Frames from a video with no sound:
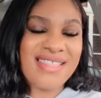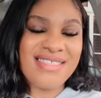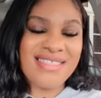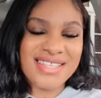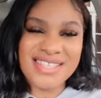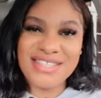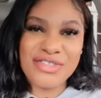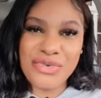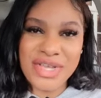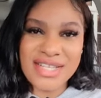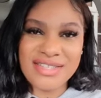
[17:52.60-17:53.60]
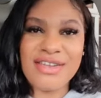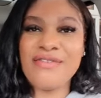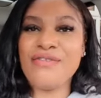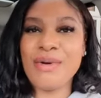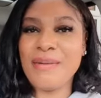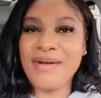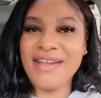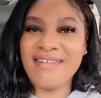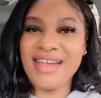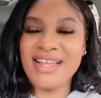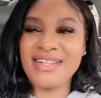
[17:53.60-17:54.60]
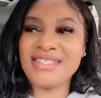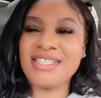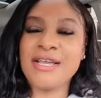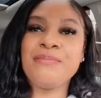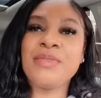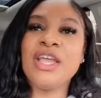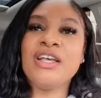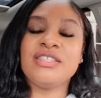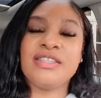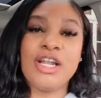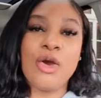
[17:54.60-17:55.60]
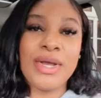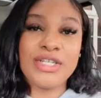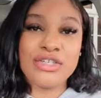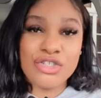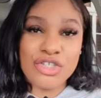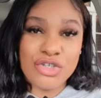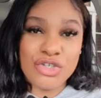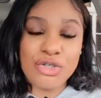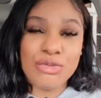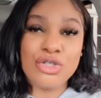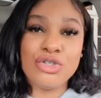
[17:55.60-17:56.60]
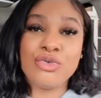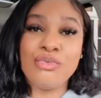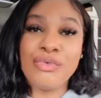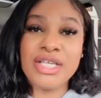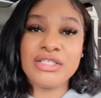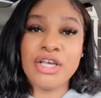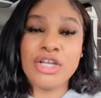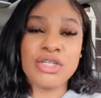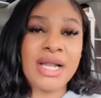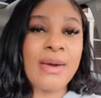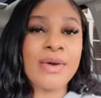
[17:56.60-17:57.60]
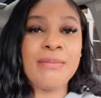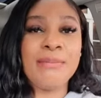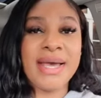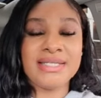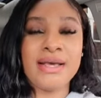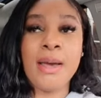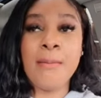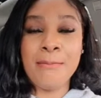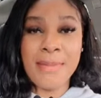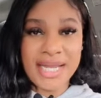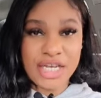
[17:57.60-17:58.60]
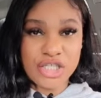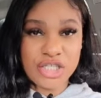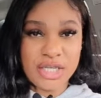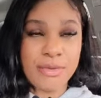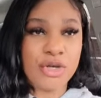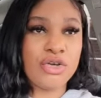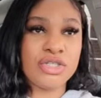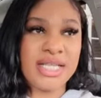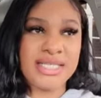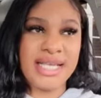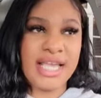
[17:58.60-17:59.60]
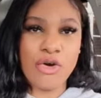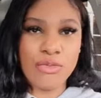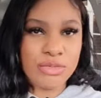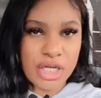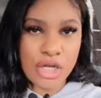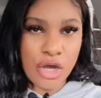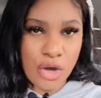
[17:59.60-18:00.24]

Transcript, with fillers: this is the reason for my migraines. So then I went onto YouTube to do some research on how I can better manage it because they say it comes and it